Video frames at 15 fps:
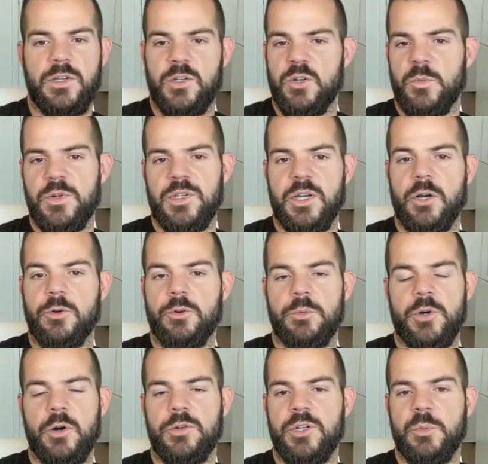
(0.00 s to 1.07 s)
is it's almost like a
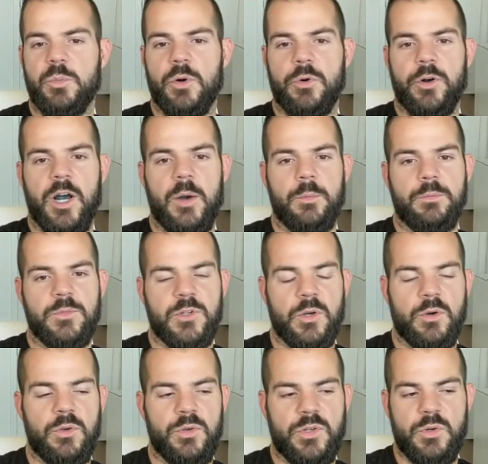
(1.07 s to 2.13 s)
group coaching program.
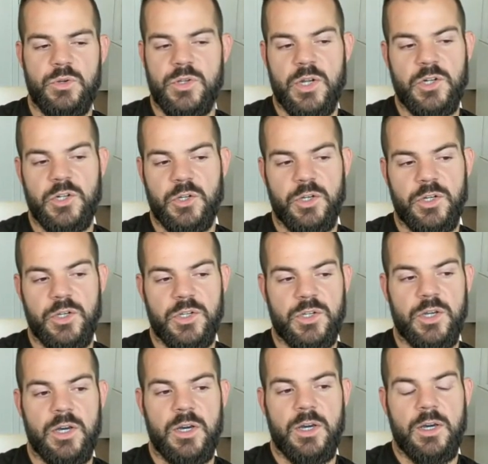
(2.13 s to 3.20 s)
So you, so you essentially
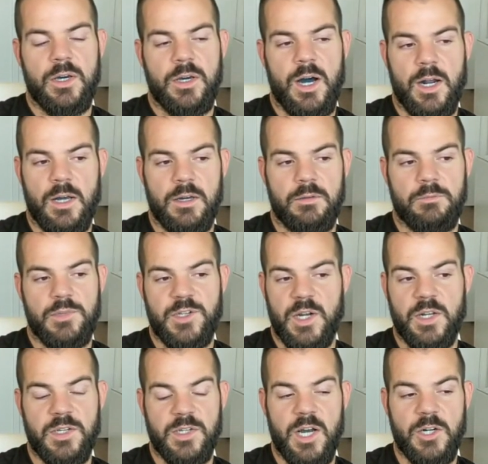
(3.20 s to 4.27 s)
just kind of
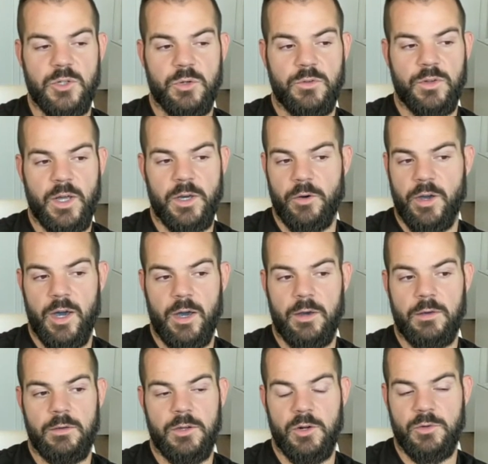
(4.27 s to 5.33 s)
set a schedule of like,
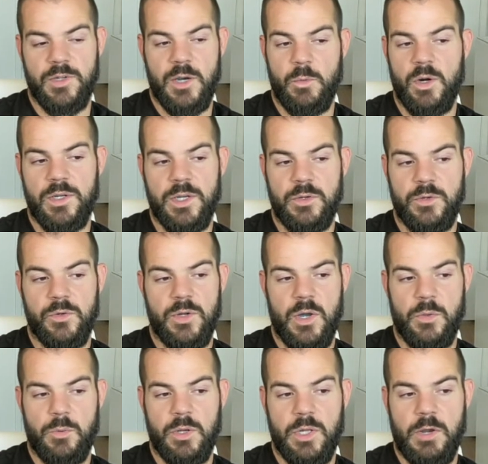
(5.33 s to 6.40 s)
okay, you know, day one, day two,
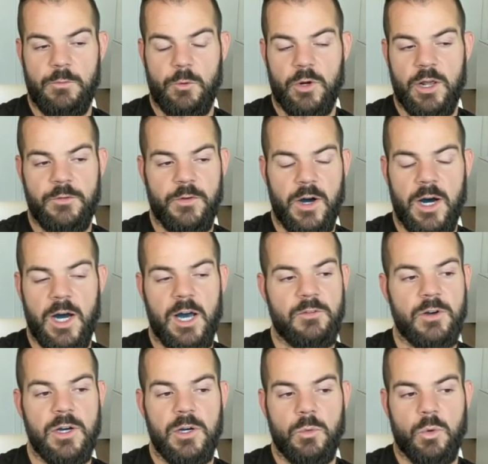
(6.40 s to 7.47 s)
day three, day four, day five,